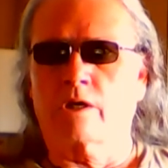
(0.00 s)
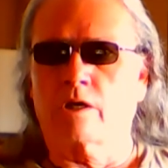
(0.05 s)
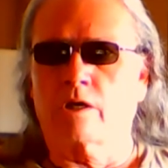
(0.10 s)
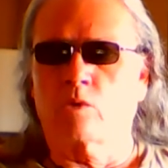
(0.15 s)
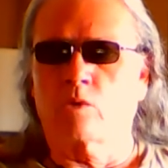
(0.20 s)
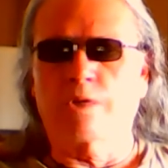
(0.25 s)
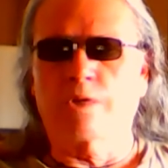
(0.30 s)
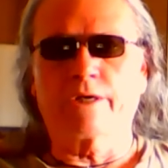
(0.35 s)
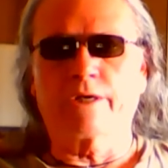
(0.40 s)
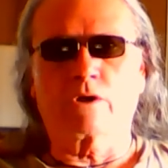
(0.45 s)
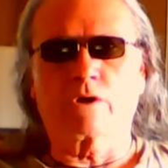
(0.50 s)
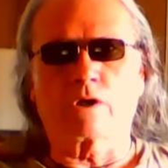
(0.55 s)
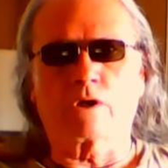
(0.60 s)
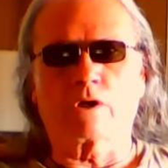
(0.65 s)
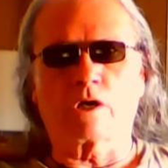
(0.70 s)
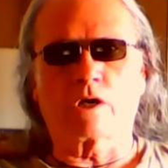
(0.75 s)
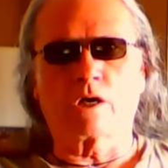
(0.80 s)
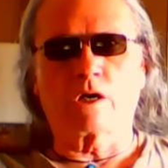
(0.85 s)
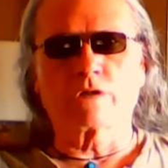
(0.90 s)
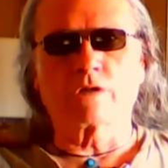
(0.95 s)
We are
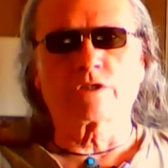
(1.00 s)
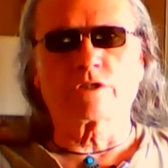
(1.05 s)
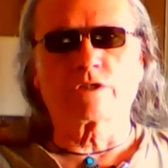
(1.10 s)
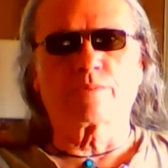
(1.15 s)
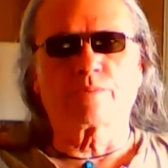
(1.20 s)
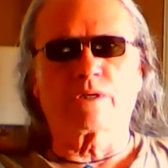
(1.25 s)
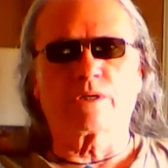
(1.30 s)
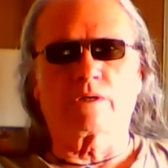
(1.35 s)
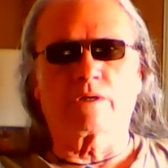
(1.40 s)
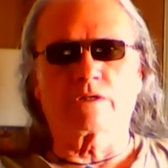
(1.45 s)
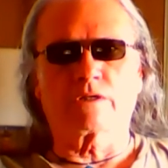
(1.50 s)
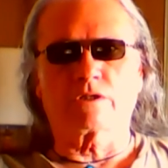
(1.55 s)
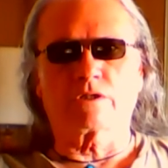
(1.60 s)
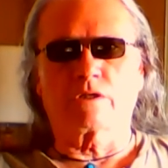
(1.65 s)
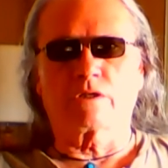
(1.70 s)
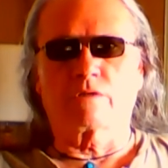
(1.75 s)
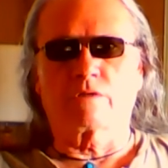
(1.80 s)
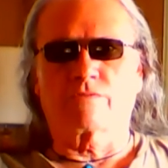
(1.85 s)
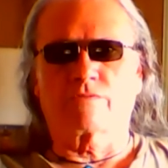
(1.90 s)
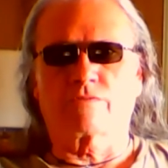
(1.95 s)
all spirits
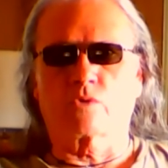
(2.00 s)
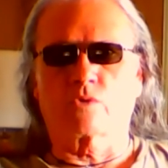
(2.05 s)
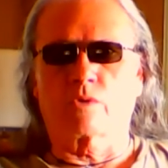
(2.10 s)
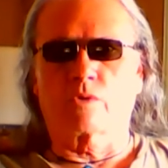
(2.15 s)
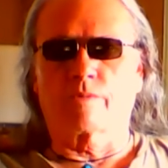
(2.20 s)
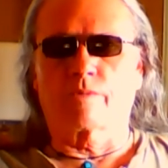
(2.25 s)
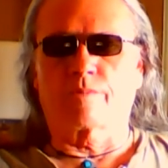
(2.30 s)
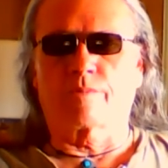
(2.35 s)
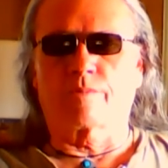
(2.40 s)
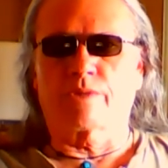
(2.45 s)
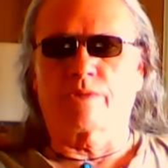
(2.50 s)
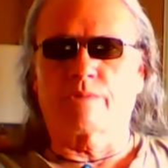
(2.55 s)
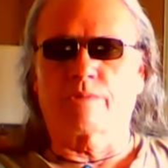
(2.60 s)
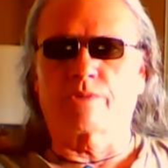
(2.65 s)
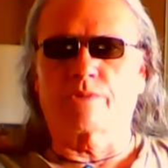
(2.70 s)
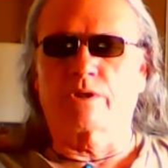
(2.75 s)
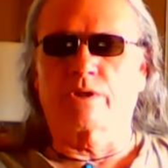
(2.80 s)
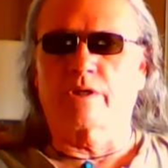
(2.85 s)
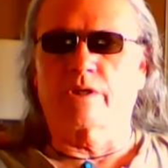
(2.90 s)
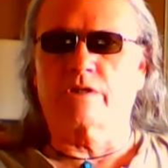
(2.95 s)
in the form of
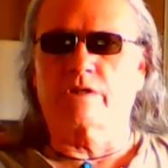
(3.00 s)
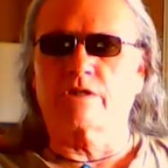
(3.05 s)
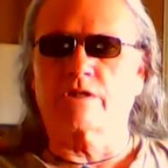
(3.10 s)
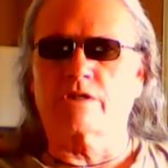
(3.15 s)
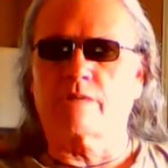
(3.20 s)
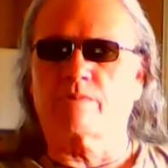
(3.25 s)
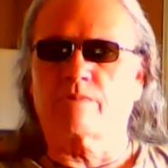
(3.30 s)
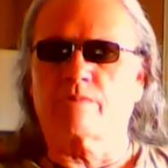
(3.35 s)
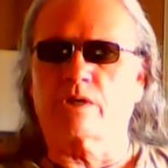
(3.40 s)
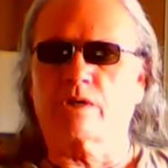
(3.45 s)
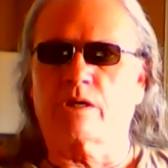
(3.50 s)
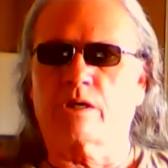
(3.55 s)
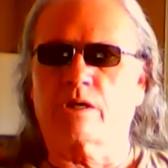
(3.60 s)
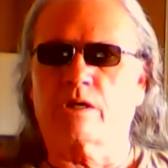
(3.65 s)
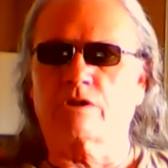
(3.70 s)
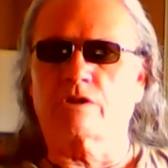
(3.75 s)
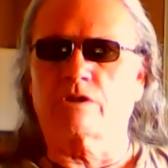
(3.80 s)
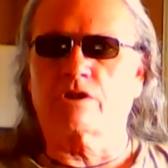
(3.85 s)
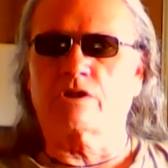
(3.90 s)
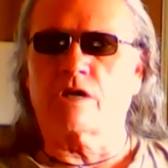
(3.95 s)
people, except
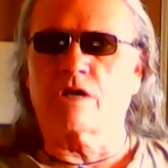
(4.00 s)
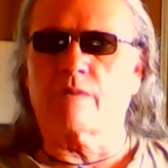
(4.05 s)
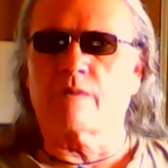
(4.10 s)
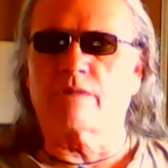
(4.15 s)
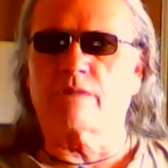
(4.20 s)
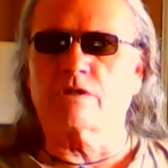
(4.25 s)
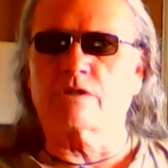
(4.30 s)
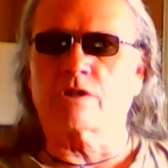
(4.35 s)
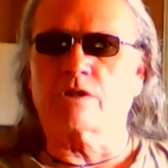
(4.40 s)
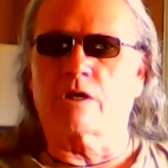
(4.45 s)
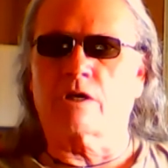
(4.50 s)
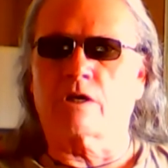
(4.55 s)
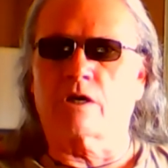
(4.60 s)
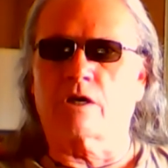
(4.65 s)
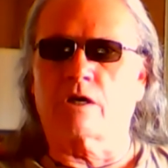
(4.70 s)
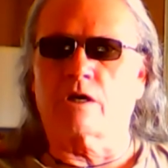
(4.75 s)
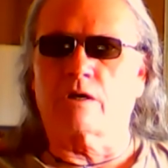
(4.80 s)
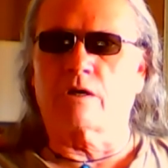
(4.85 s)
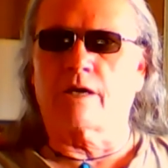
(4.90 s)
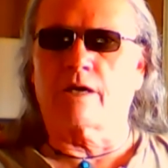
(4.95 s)
shamans
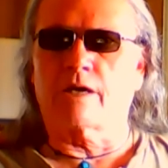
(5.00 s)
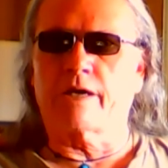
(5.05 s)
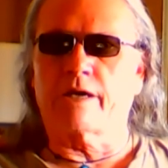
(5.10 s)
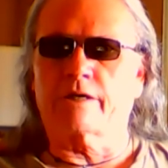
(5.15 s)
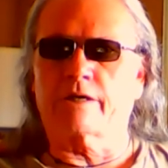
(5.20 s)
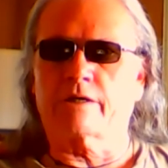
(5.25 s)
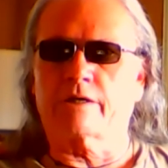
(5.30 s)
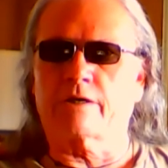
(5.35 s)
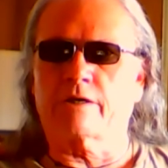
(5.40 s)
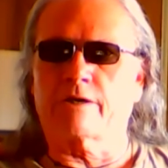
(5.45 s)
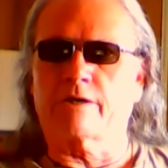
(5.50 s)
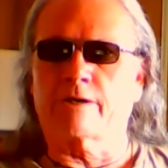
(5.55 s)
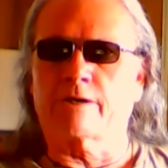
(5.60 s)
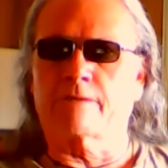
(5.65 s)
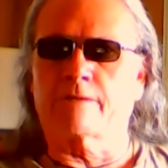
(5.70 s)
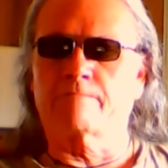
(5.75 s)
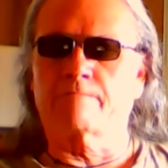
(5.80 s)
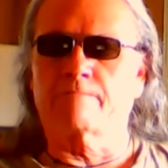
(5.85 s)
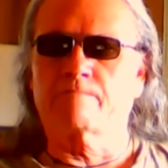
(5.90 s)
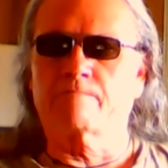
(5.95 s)
are like,
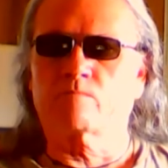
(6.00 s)
I